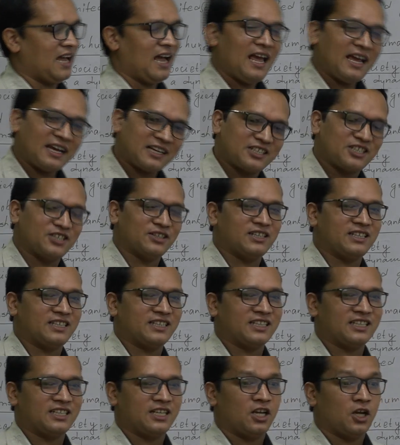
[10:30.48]

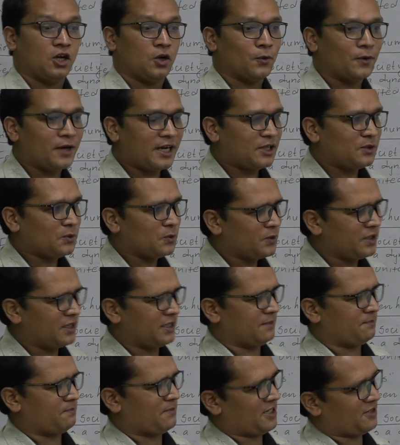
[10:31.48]
Actually, when we
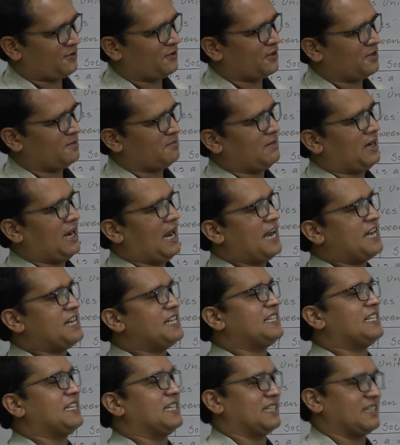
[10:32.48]
perform
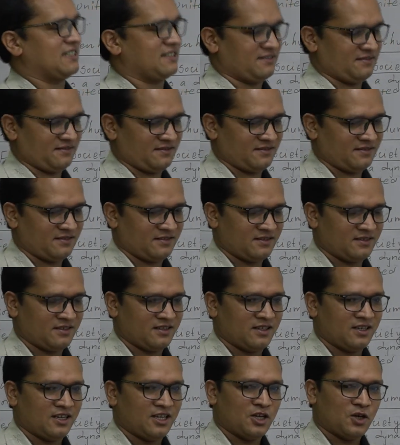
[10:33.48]
anything,
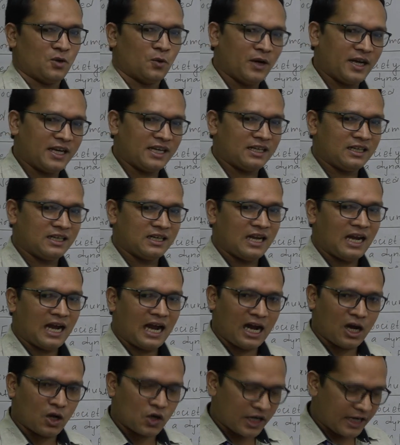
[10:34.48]
when
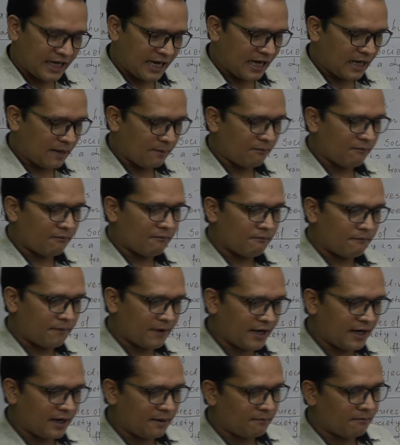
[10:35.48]
our name,
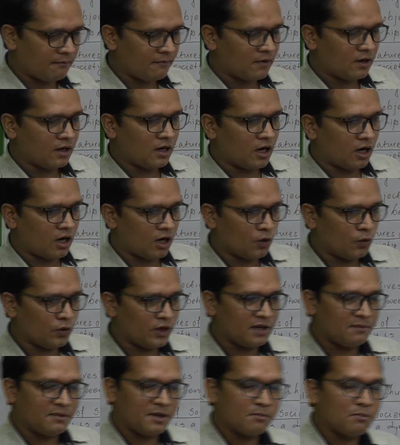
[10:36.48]
fame
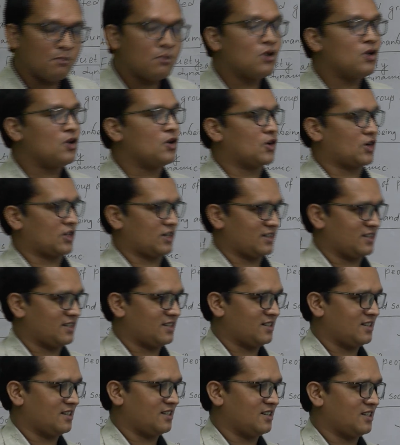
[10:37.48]
will be more,
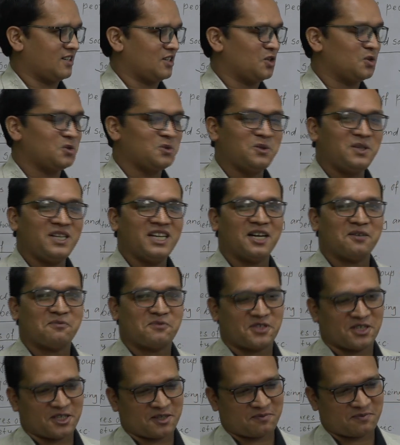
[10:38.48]
who will
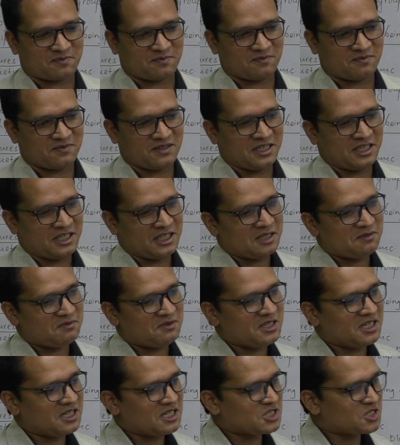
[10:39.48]
observe? If
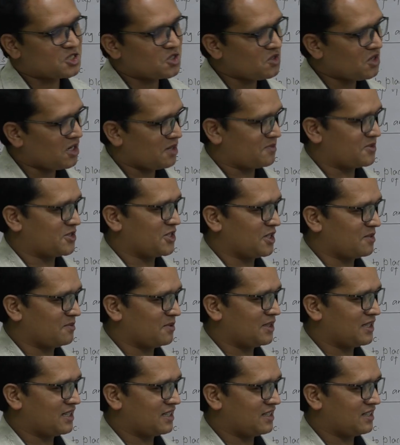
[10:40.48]
there is no
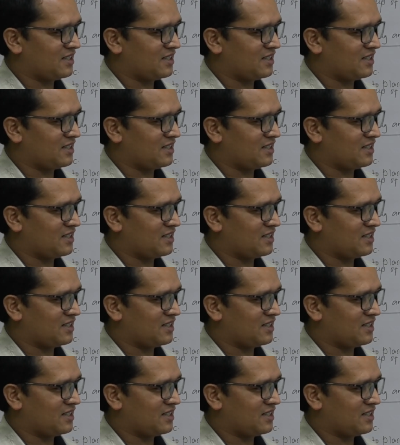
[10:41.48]
observer,